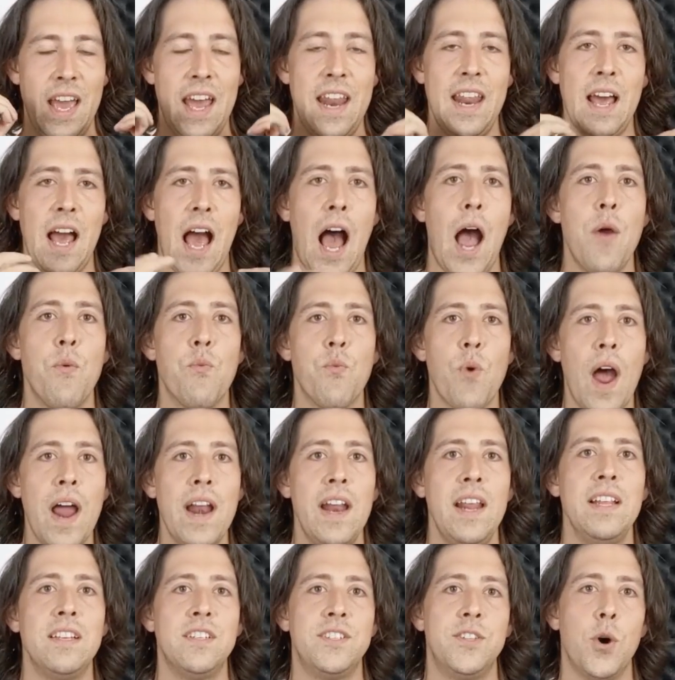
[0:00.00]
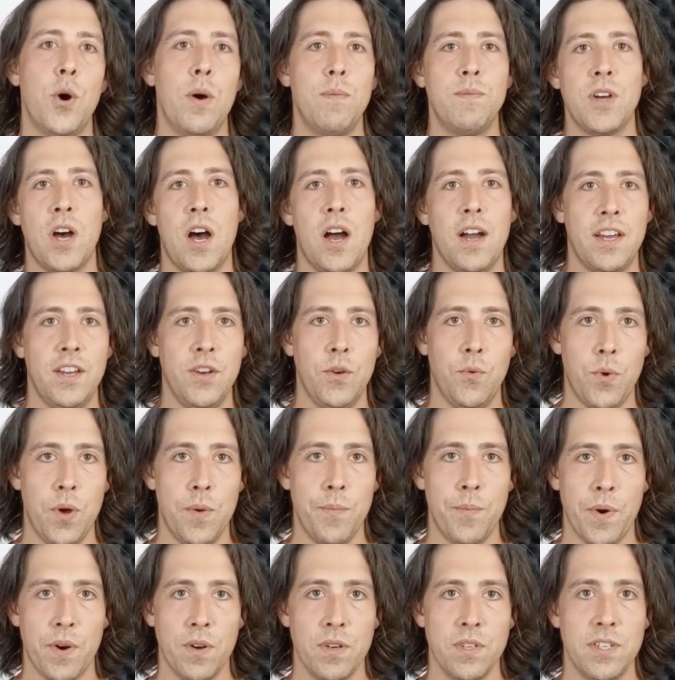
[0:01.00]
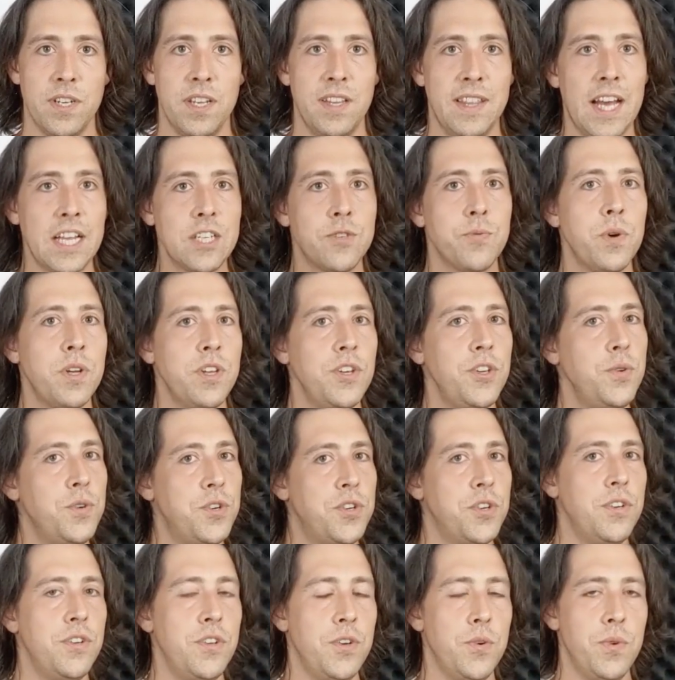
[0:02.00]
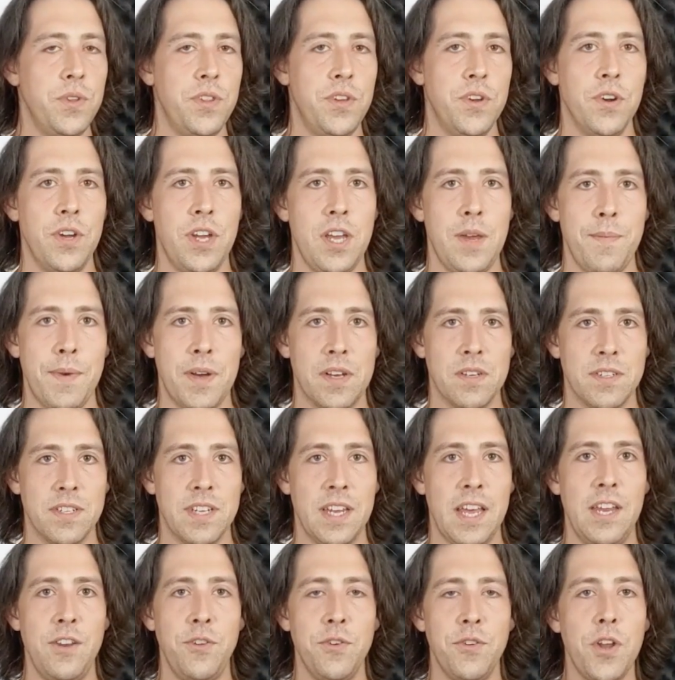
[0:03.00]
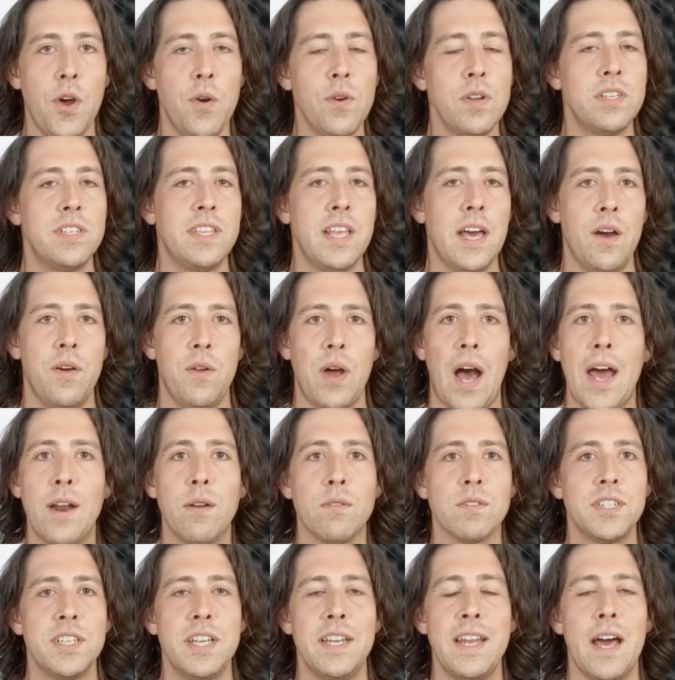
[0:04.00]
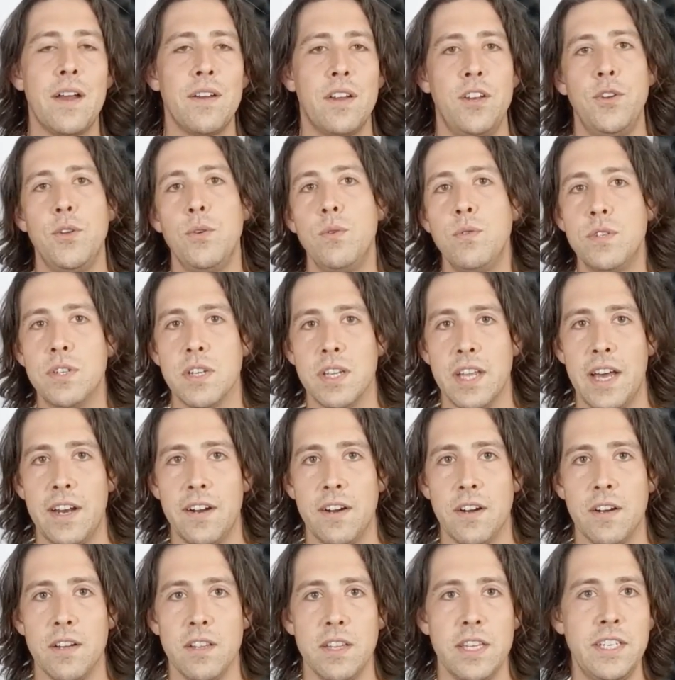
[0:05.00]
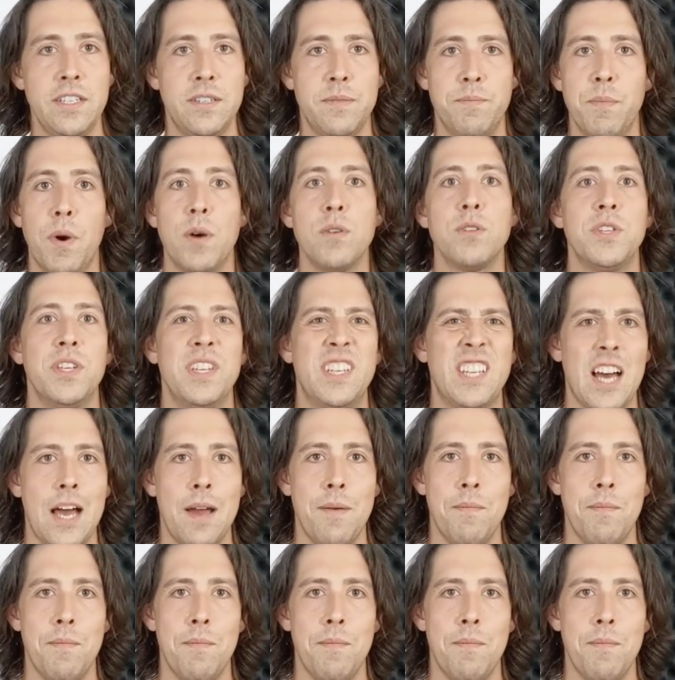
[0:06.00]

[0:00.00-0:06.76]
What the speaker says: and I write it as though I'm talking to one person. That's what you should do with your emails. And you'll notice that I don't send out a newsletter, at least most of the